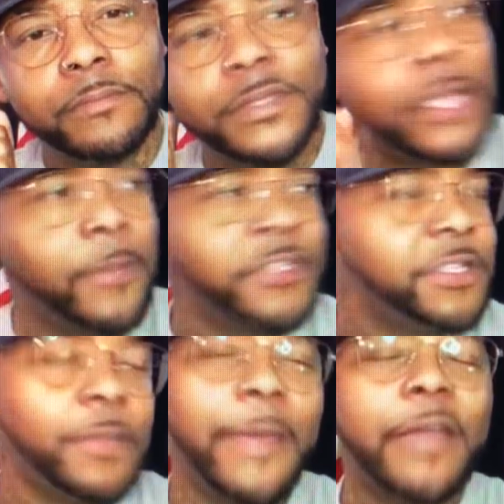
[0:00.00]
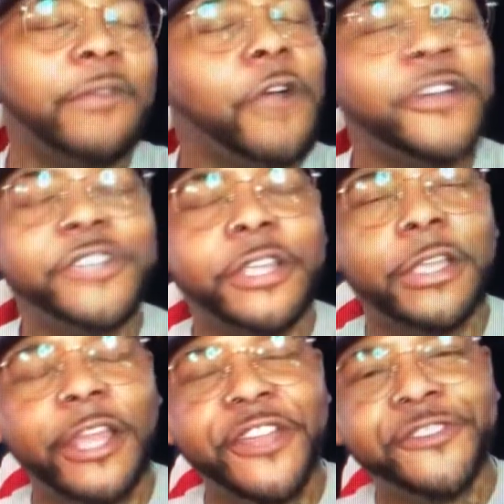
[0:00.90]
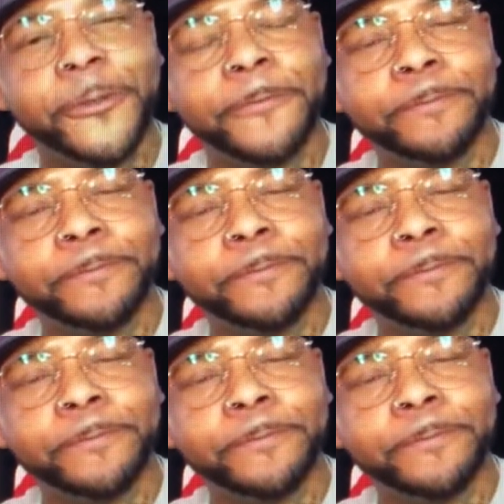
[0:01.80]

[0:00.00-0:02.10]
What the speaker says: Some is just a matter of articulation.